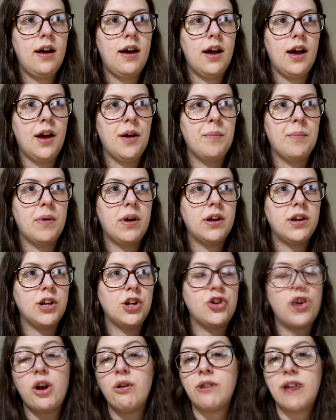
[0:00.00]
um,
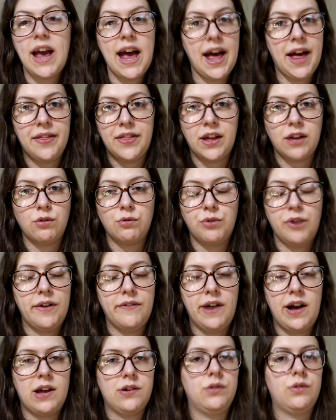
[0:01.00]
you don't care that you'll
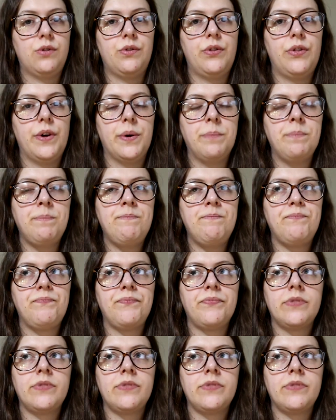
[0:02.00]
never handle them